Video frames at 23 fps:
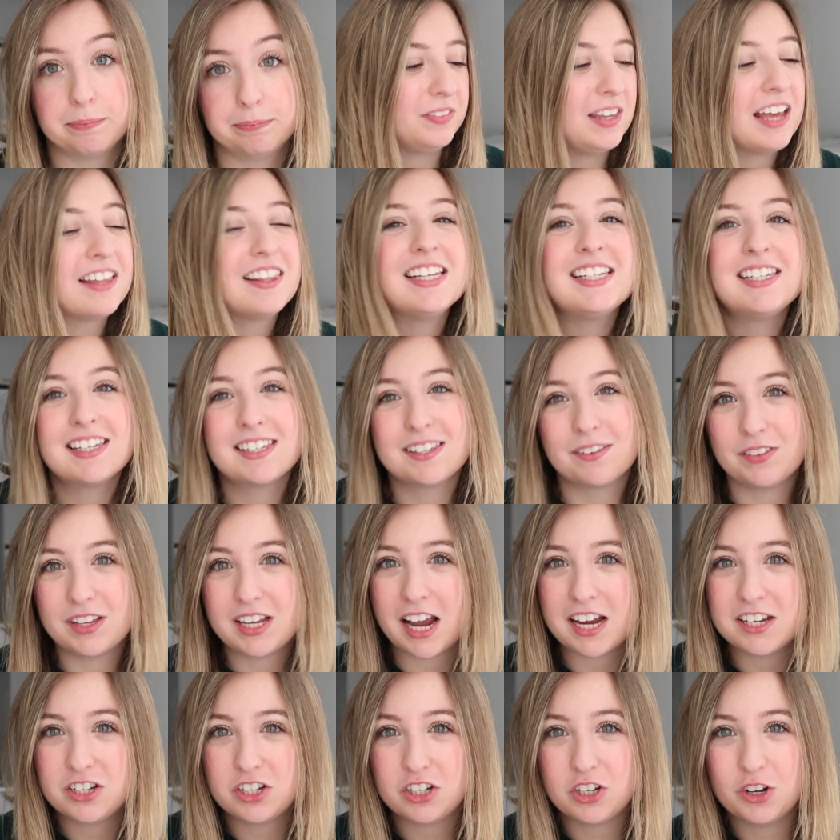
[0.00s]
Now this is something
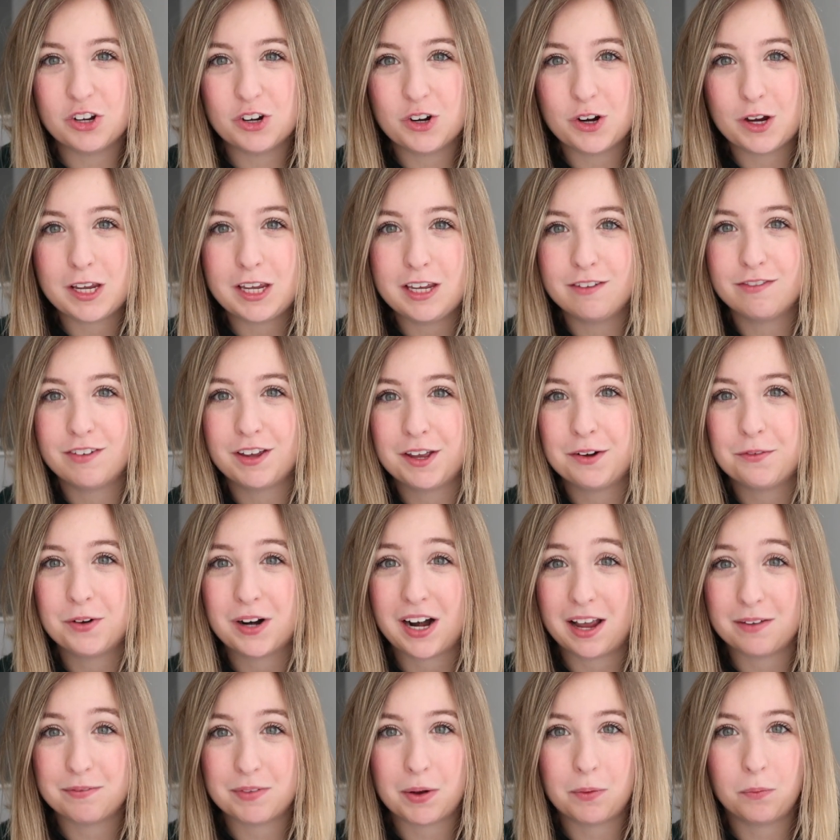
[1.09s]
I do even when
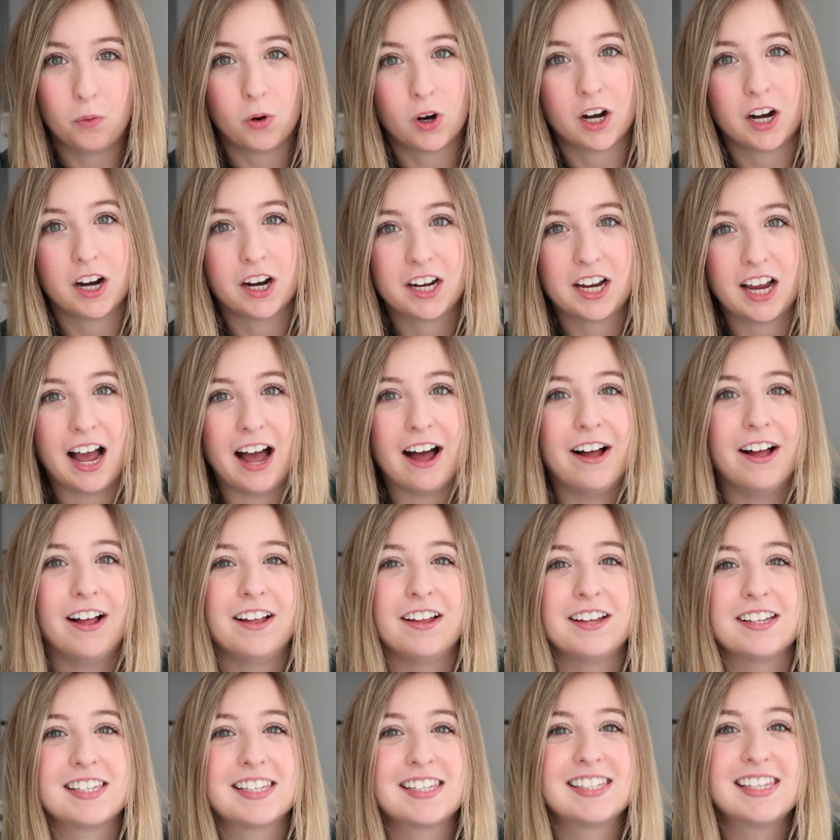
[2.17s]
I'm at work.
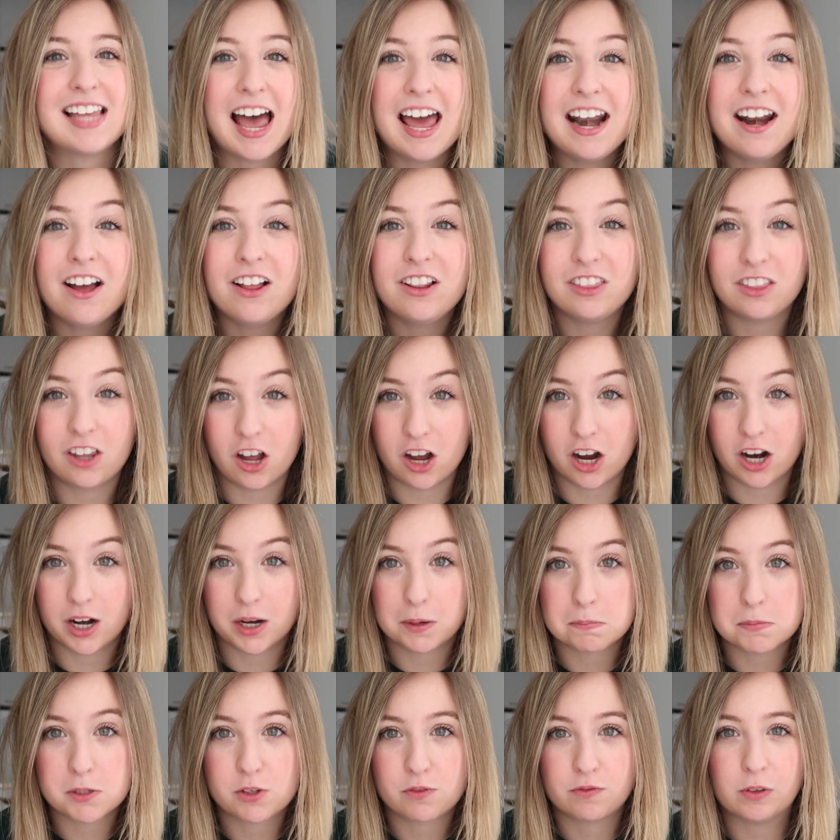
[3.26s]
I'll set
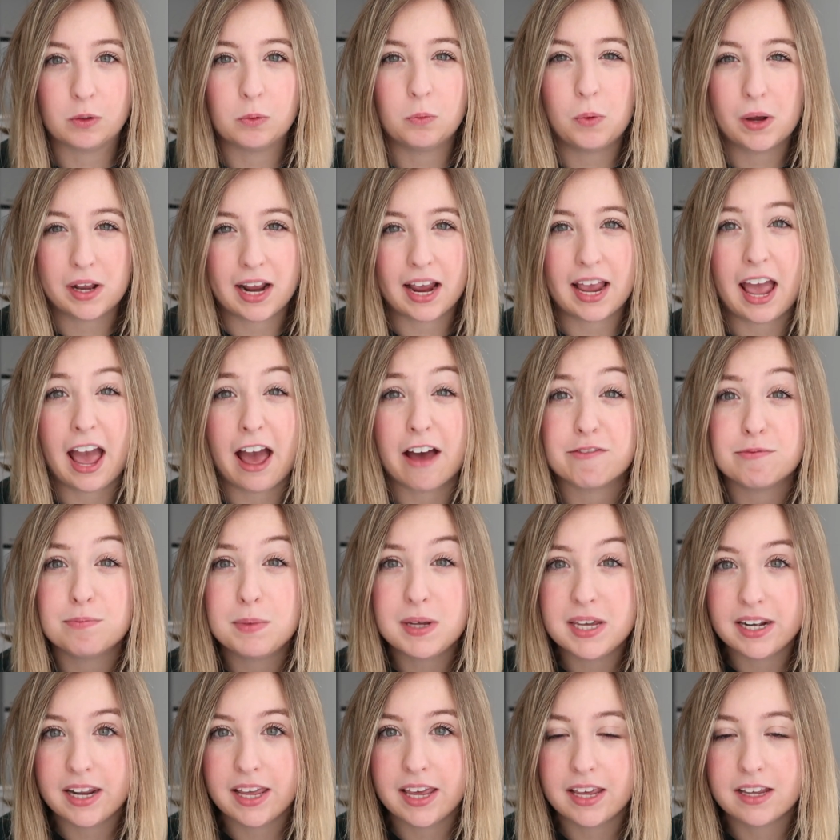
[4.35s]
alarms for when I have
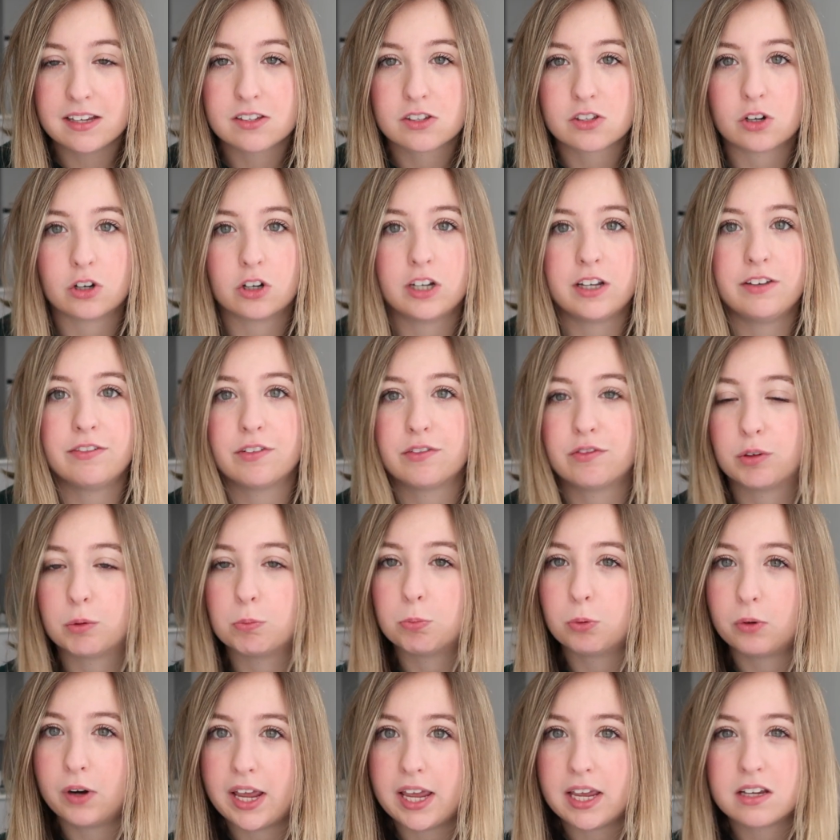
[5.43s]
meetings or even for
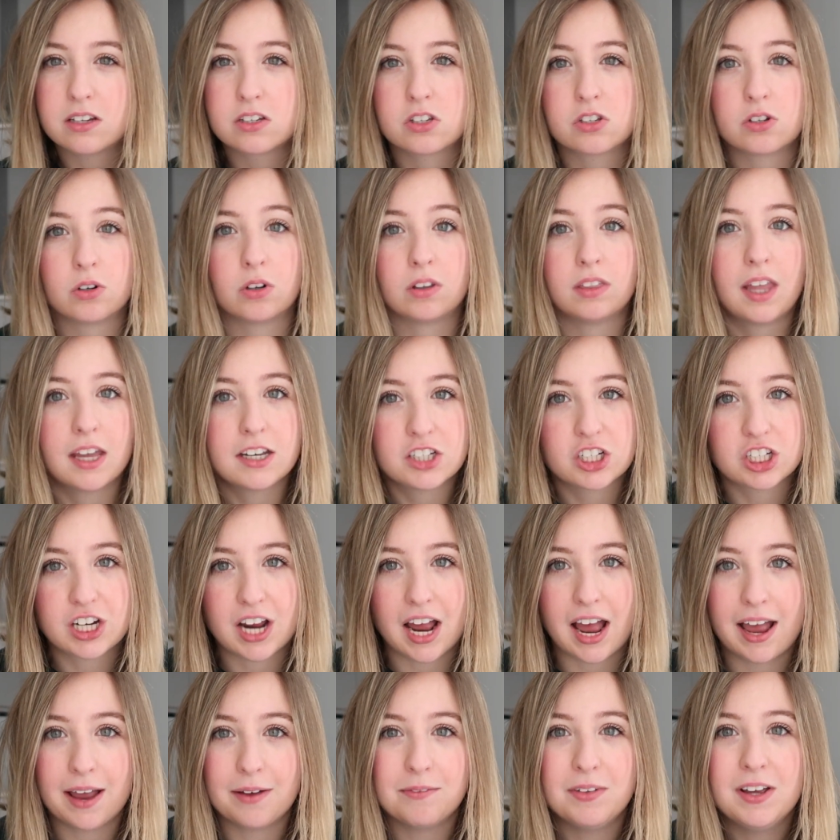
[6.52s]
breaks or
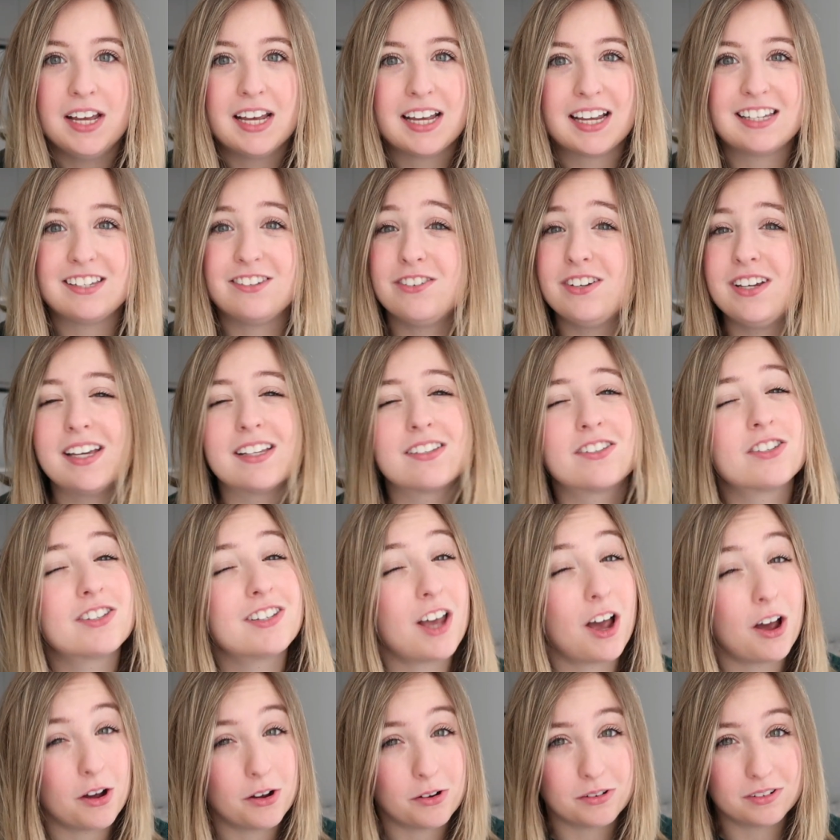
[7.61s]
lunchtime because you can get
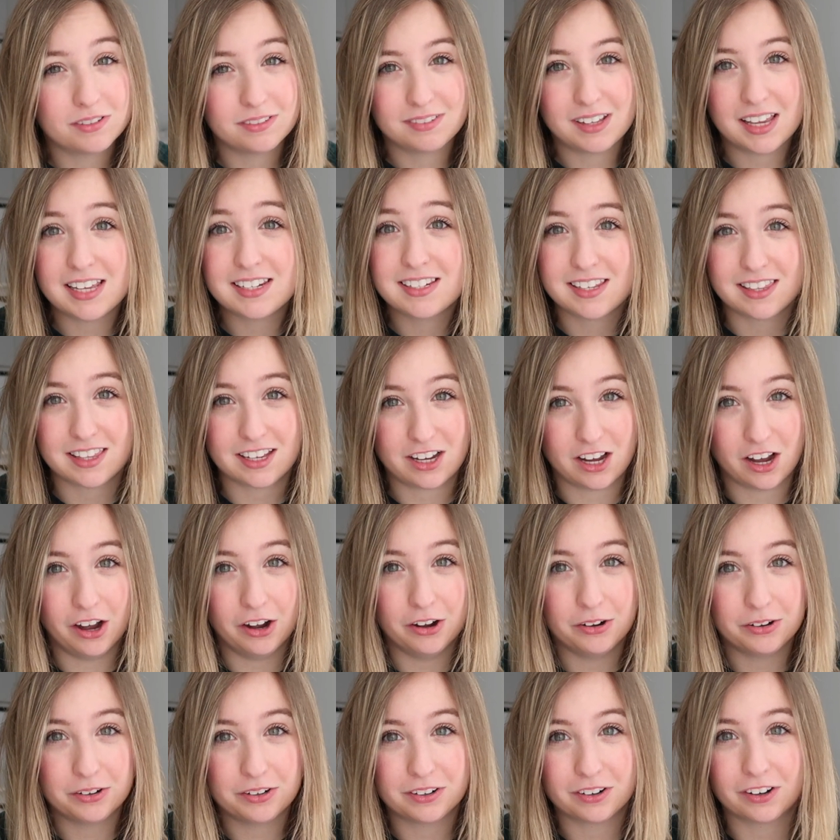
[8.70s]
so into the
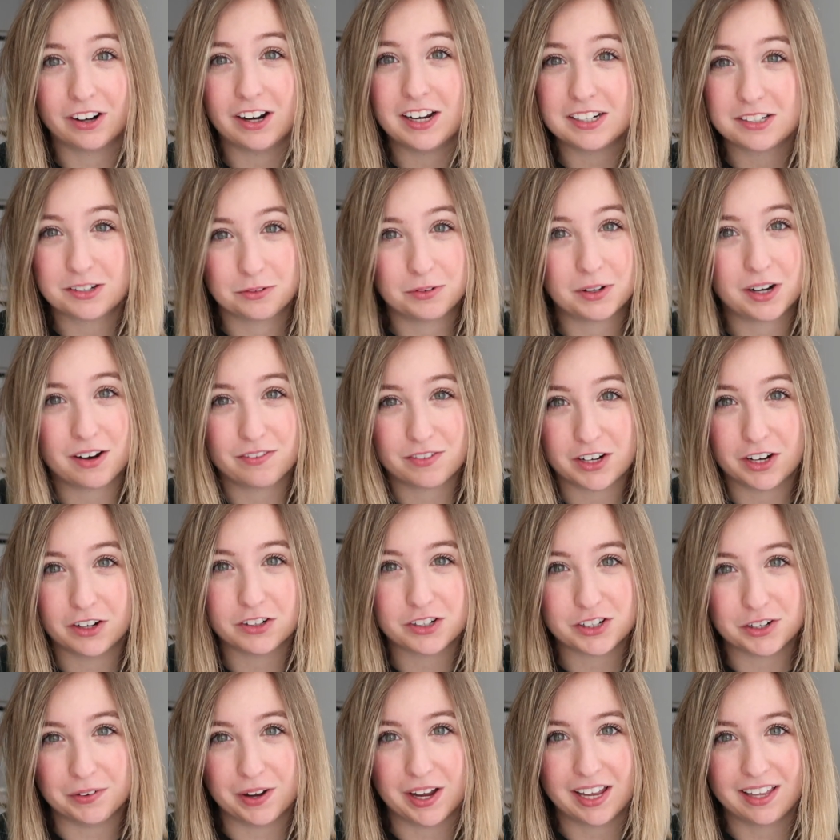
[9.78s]
code or into whatever you're
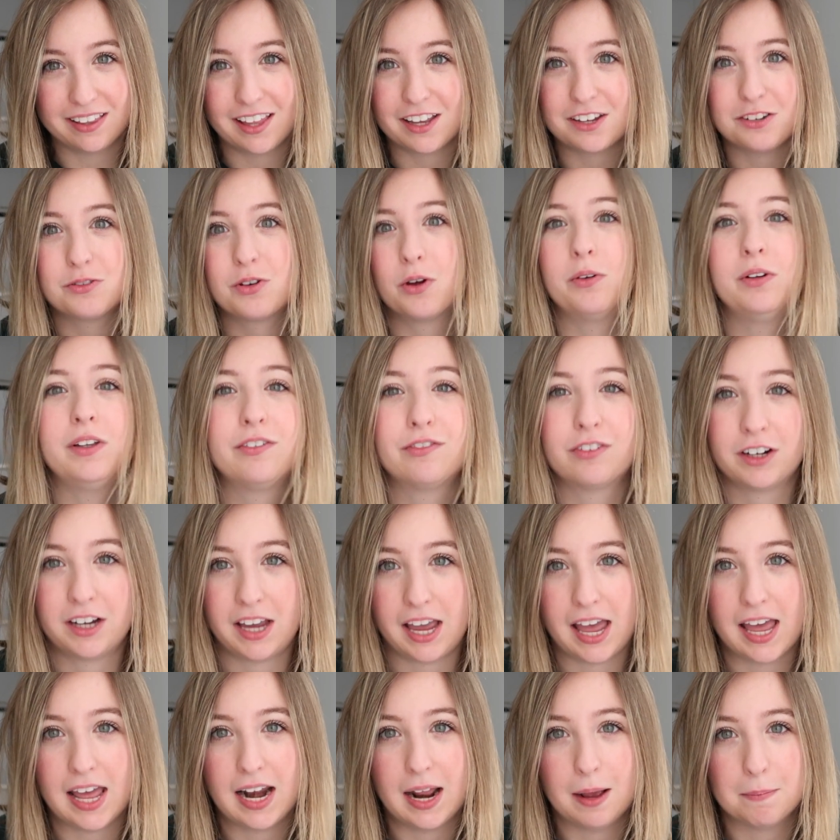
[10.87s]
doing that you totally
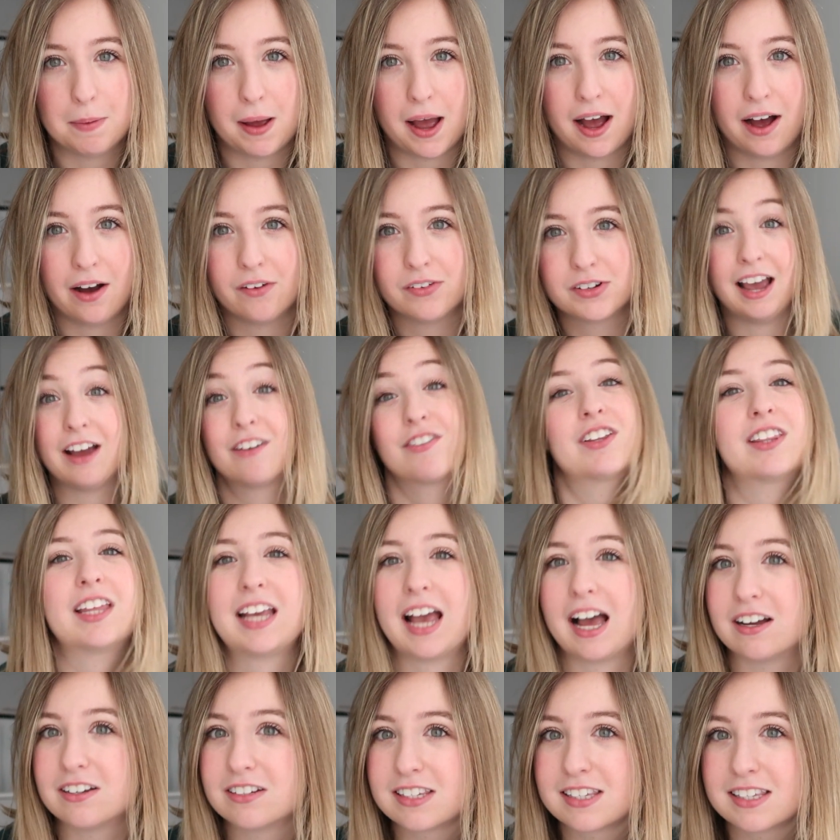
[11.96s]
forget about everything
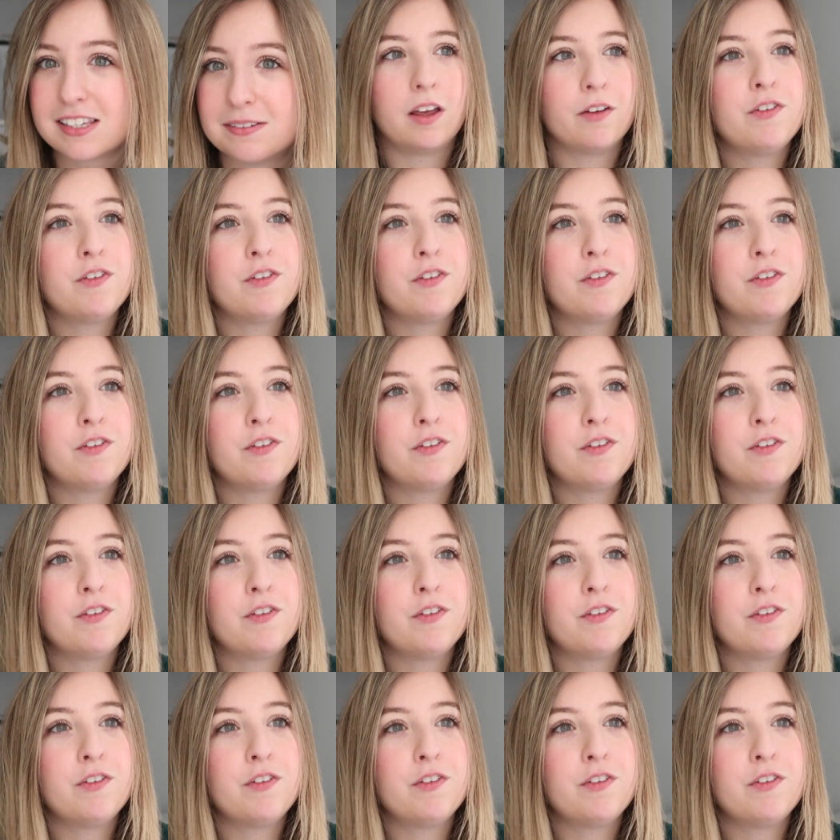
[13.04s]
else.